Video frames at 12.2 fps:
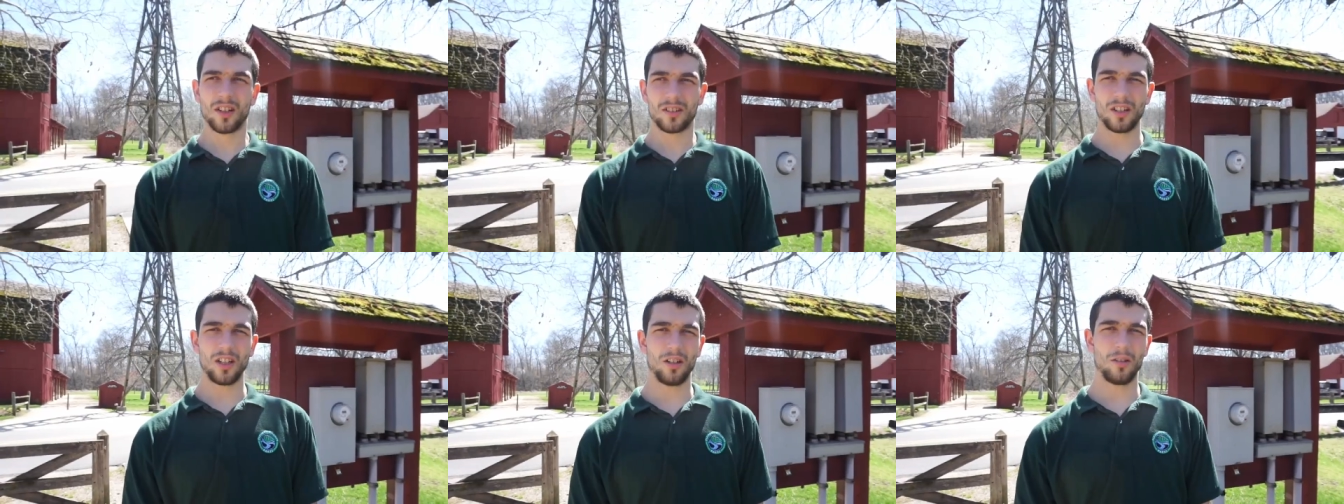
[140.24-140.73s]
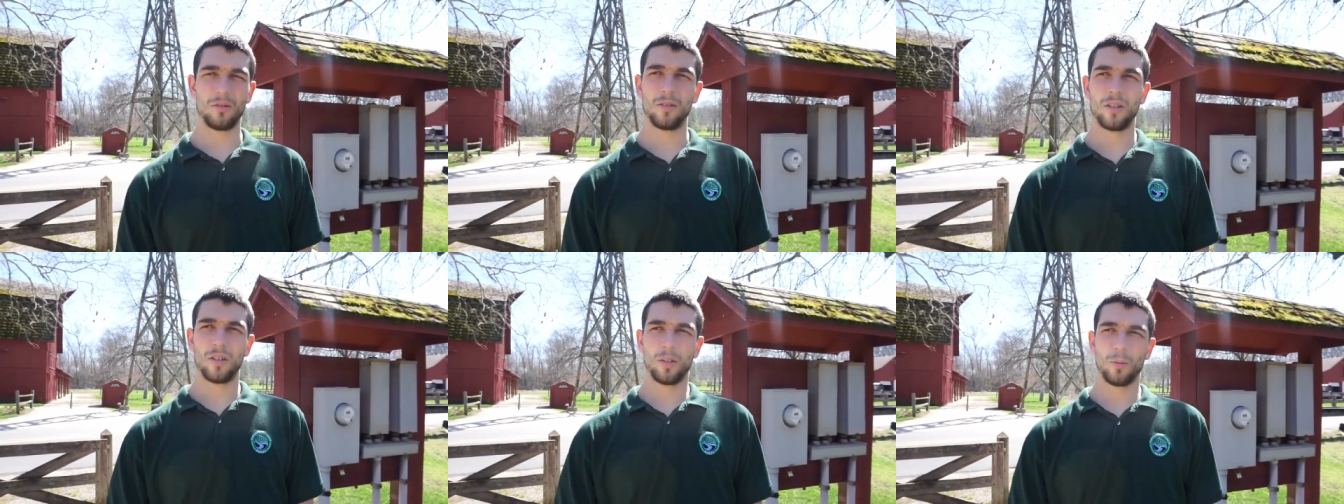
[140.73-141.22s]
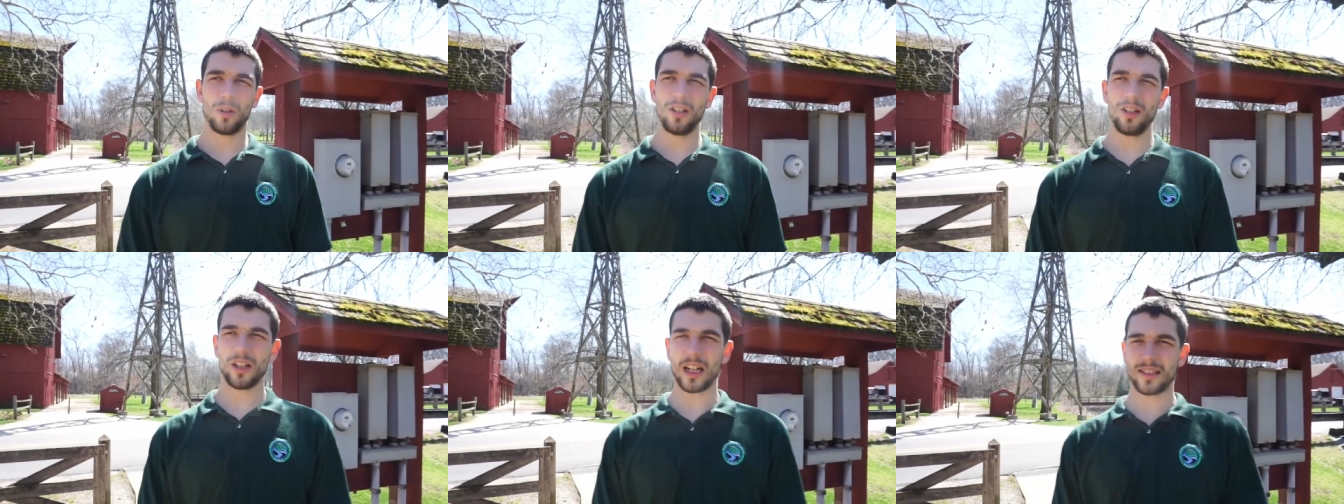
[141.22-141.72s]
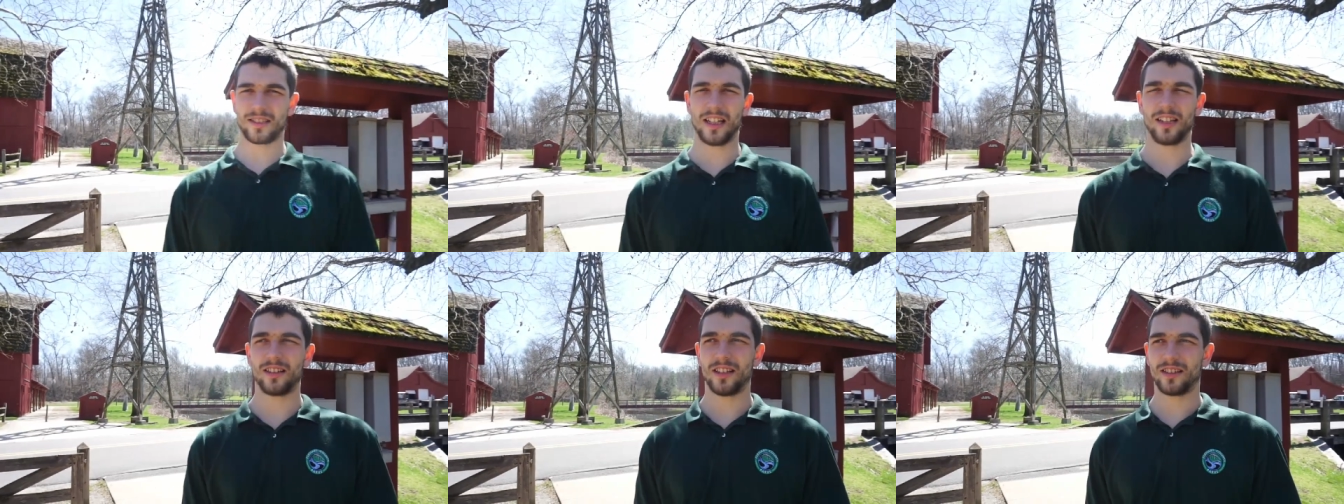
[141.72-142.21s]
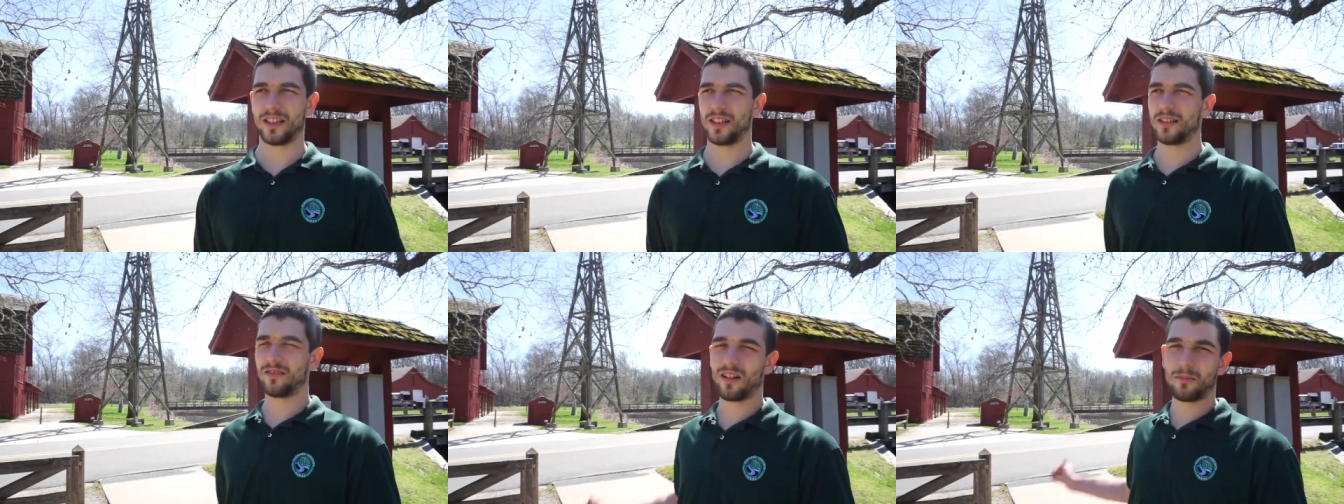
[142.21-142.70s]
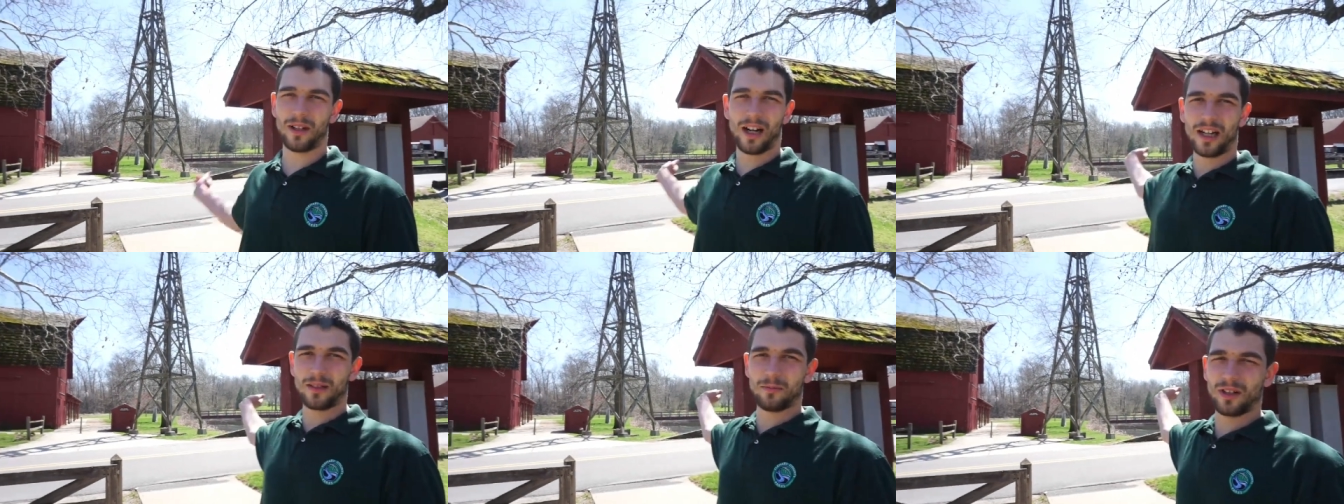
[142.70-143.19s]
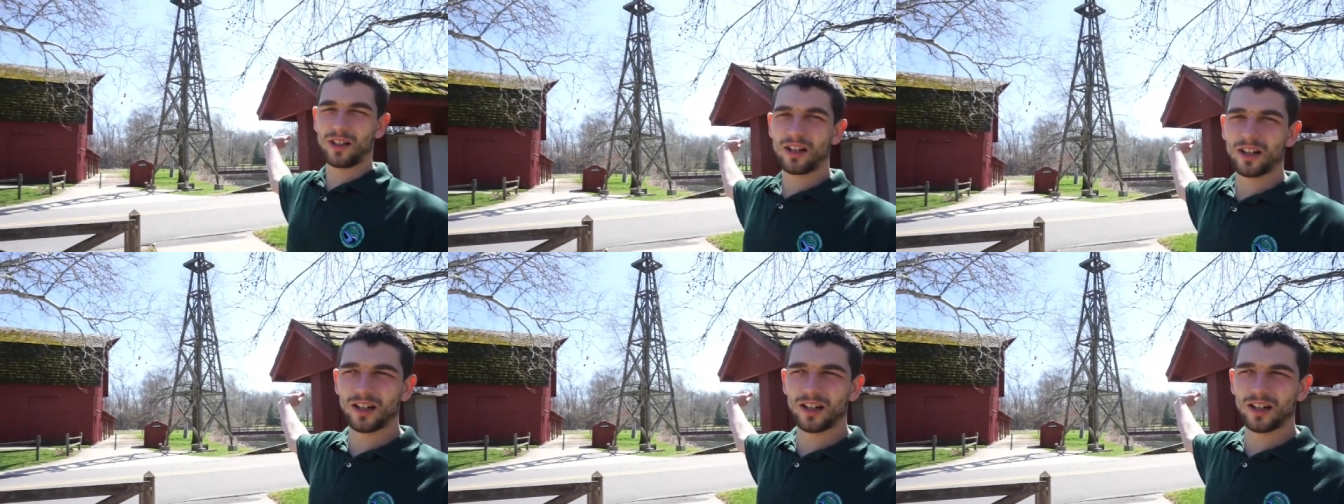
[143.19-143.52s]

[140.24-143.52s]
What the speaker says: So what do you guys think this is right behind me?